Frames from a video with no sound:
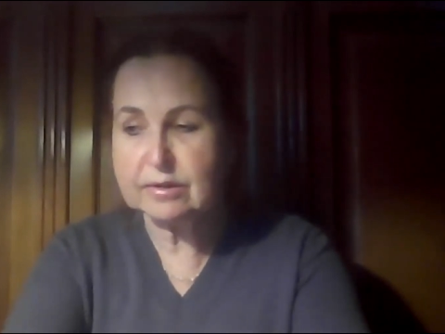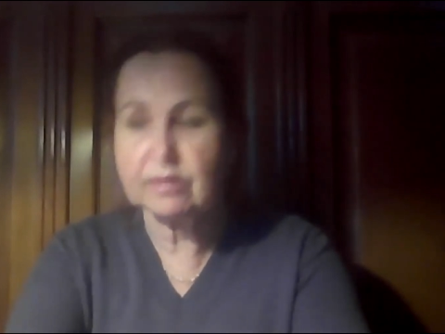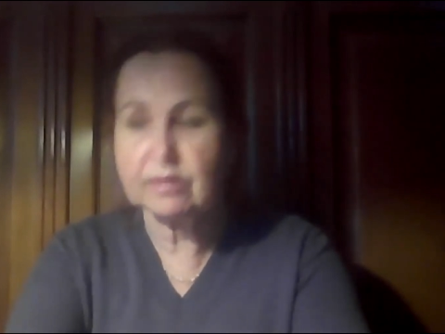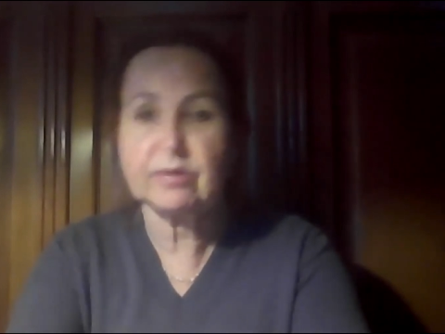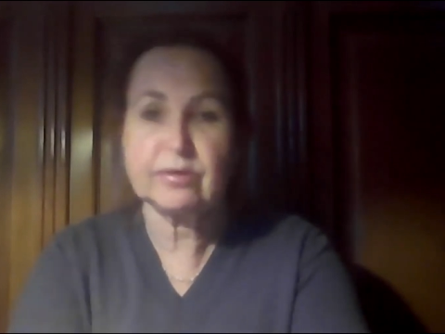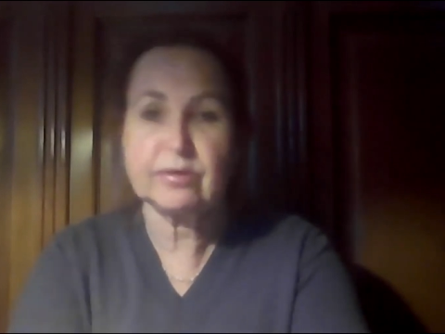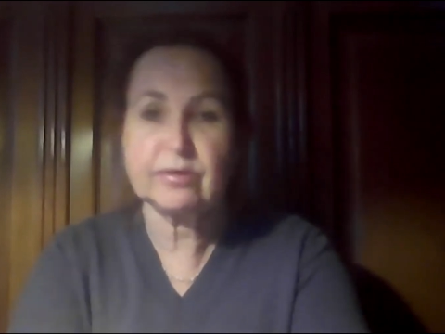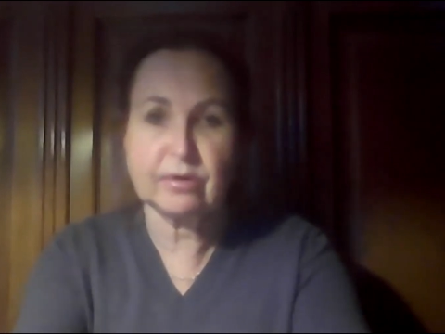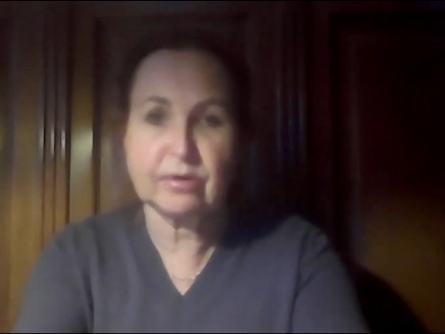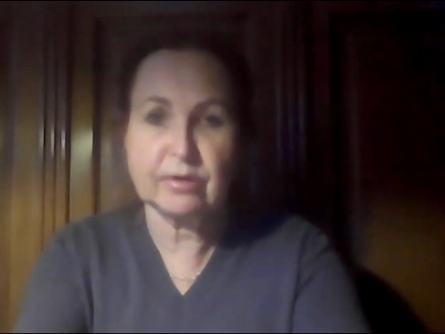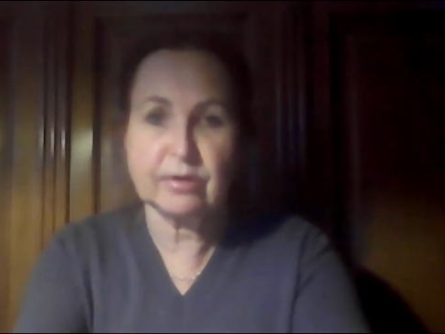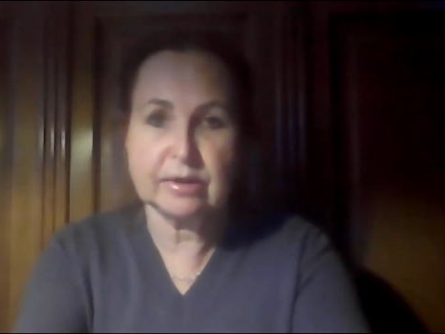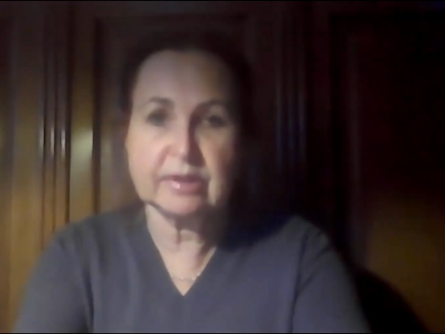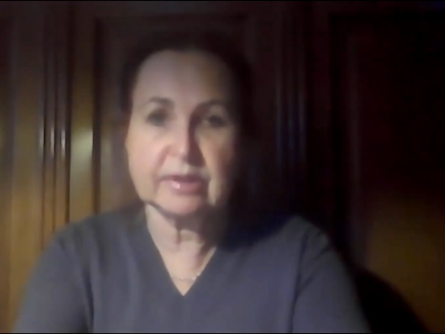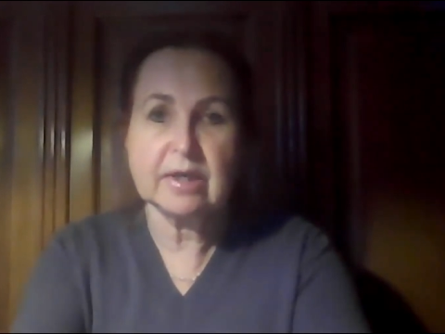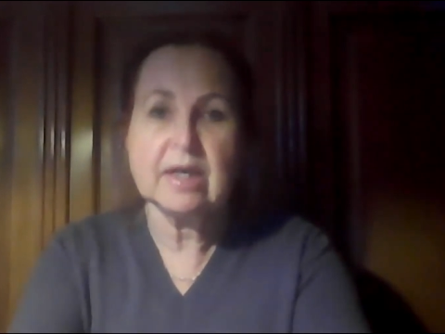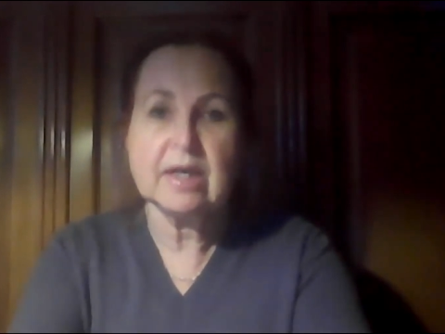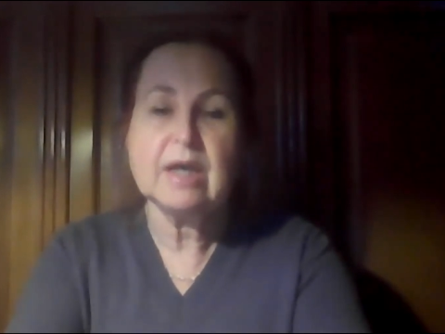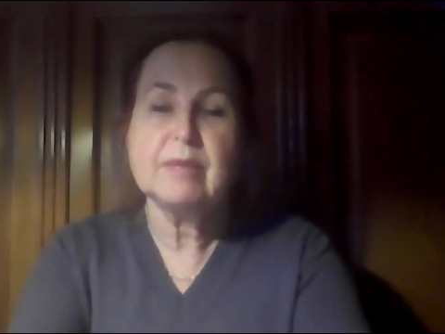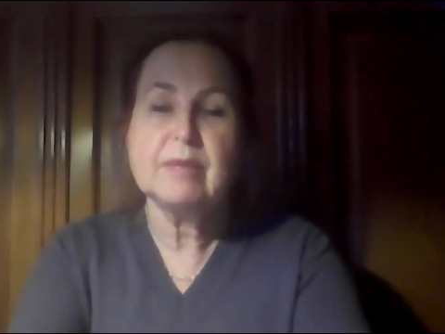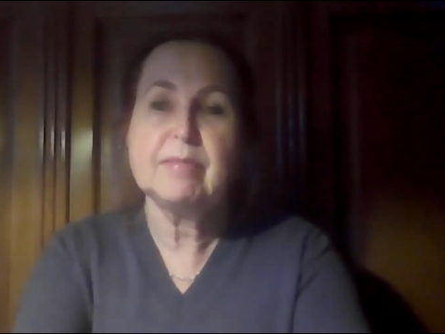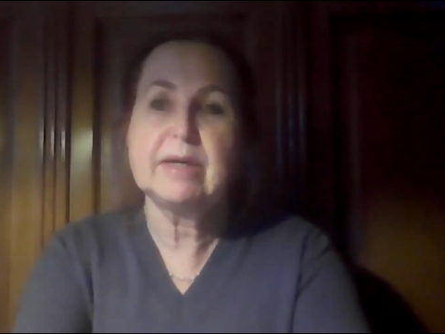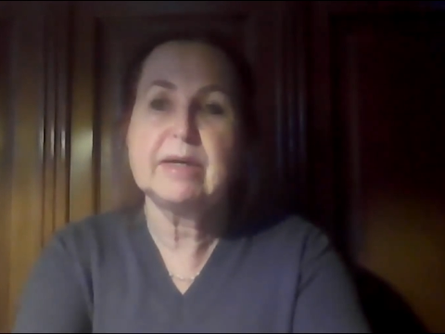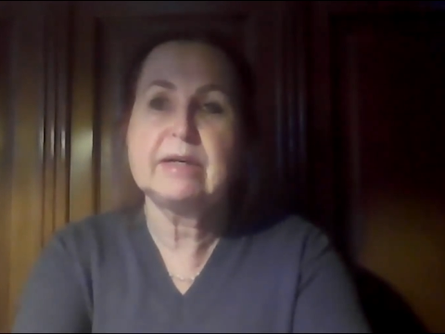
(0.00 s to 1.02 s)
the third
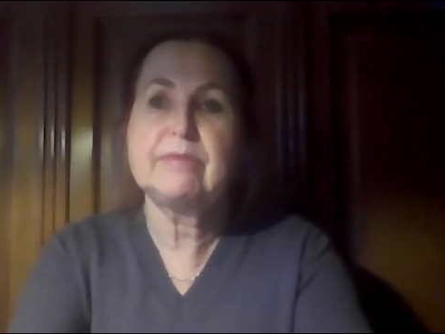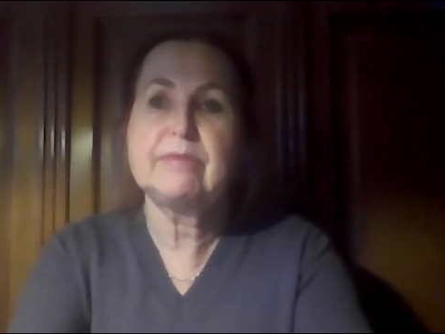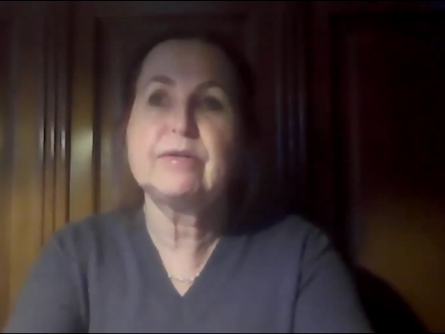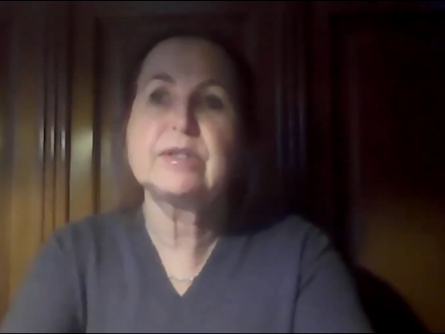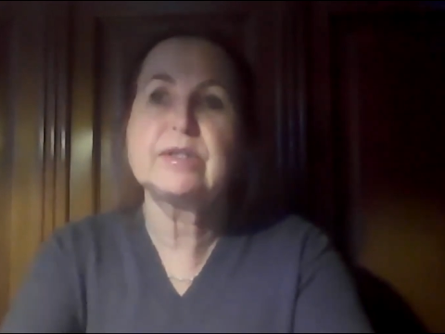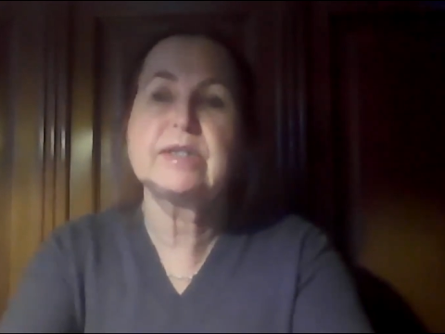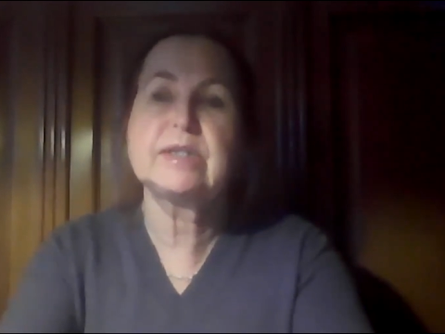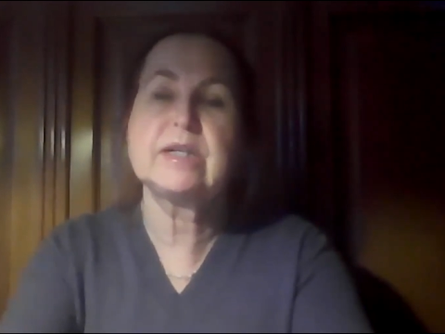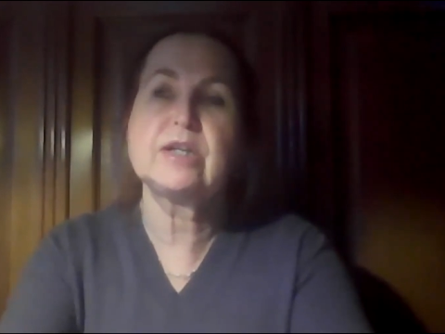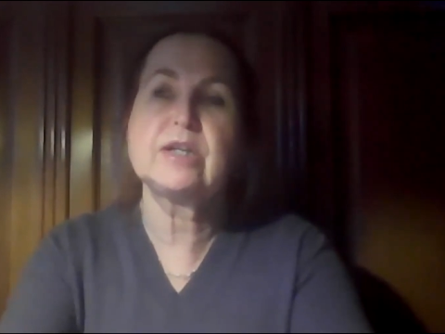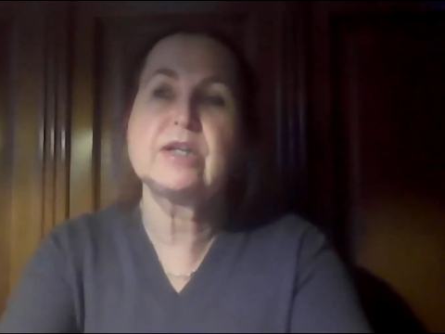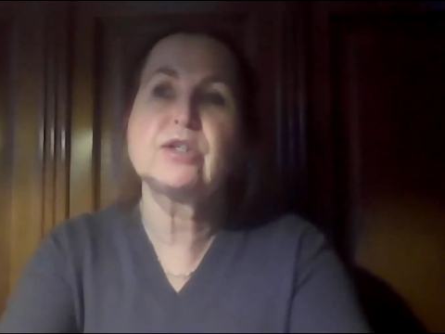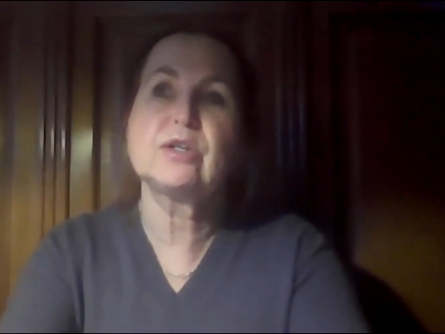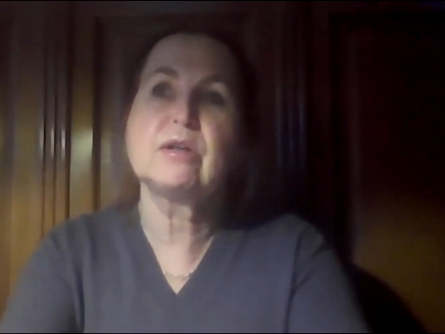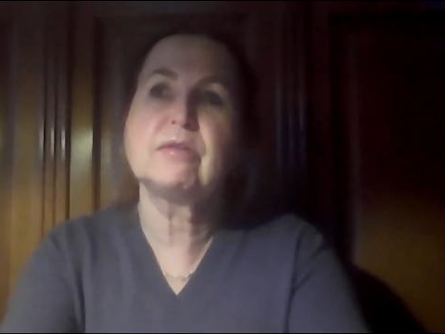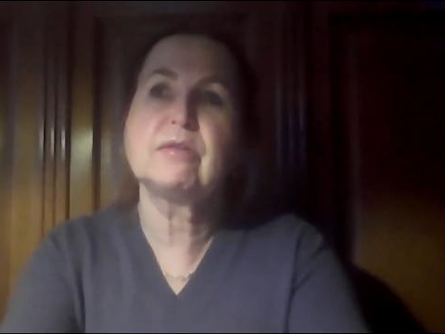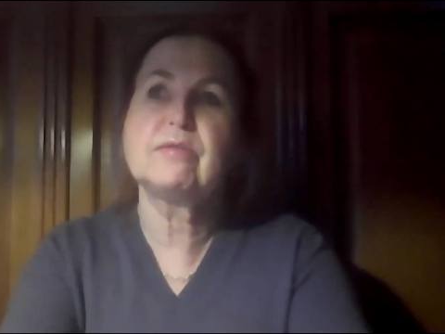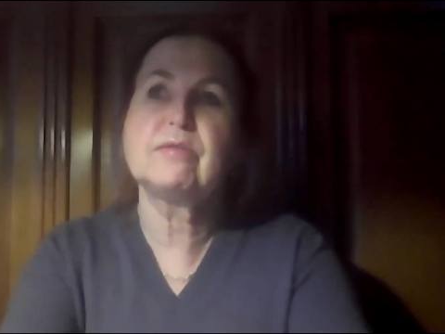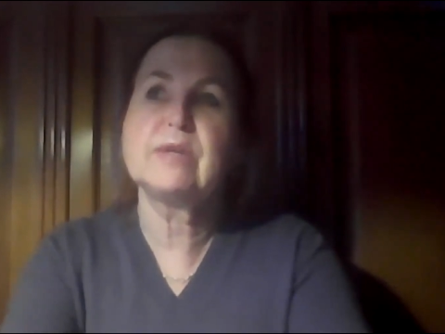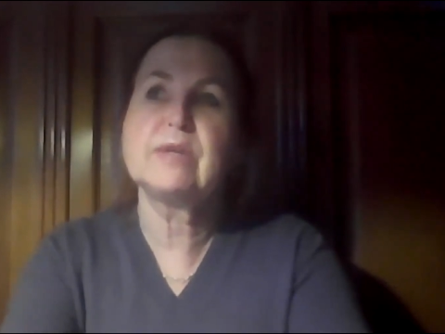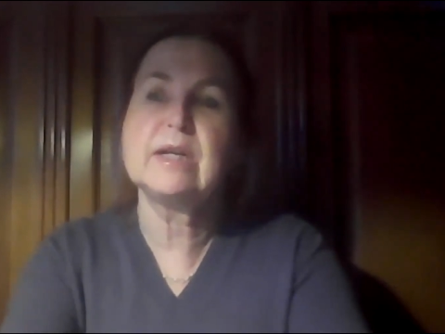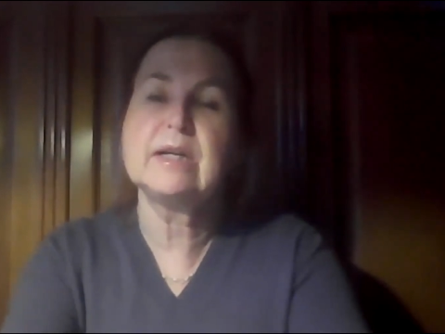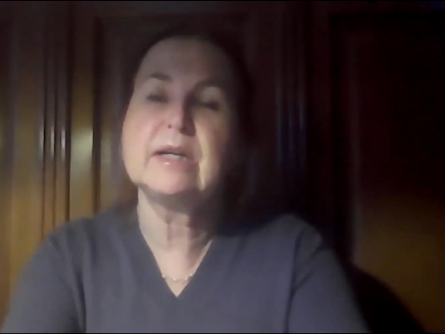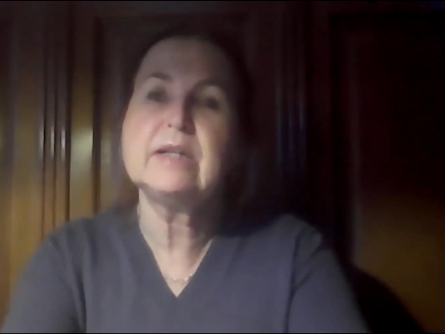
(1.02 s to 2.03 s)
manifestation of
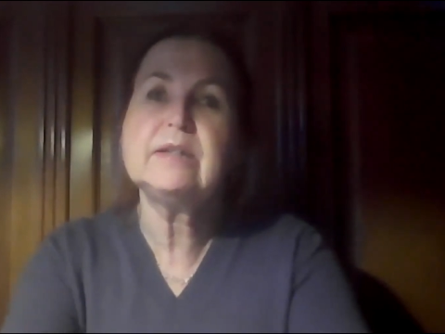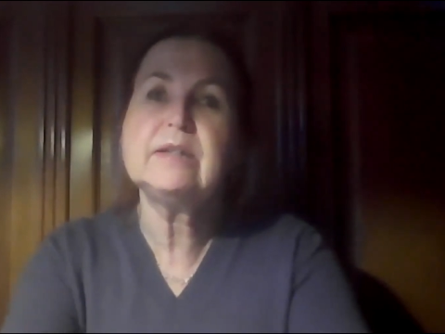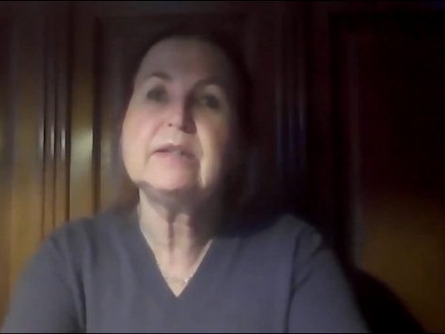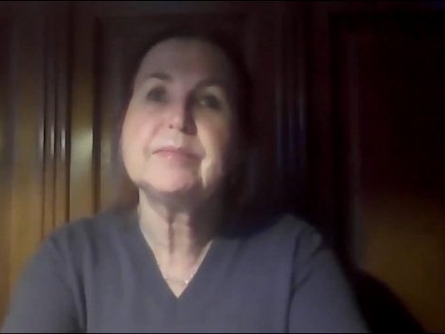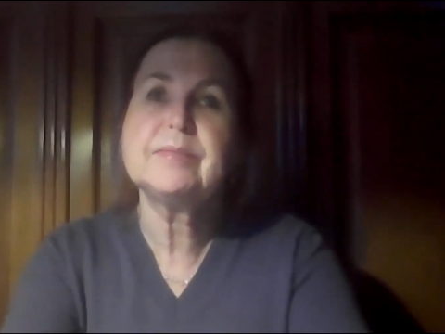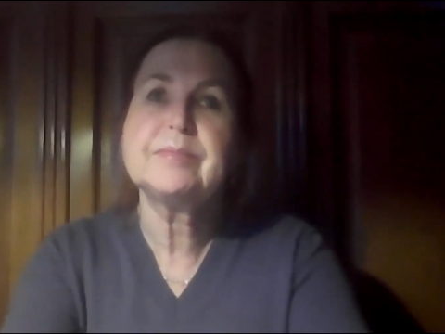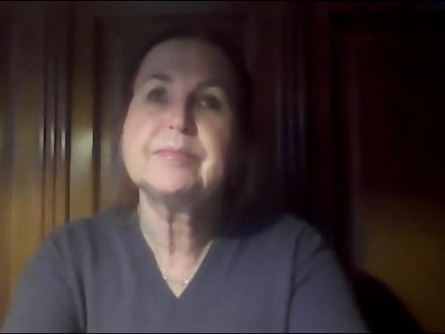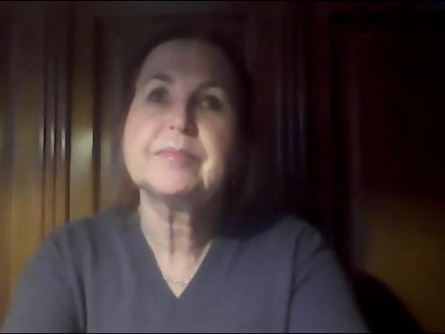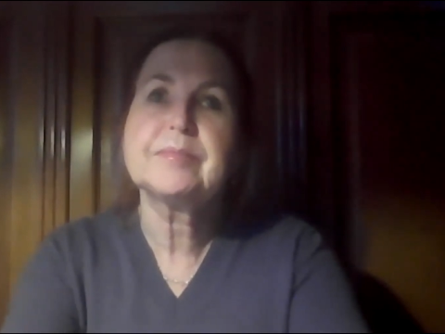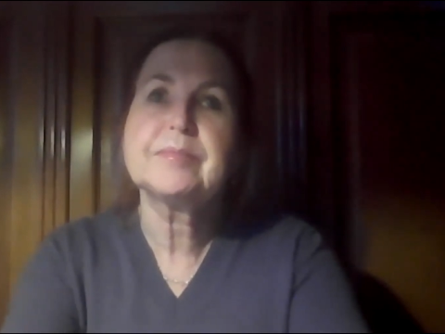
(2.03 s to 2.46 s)
Lilith.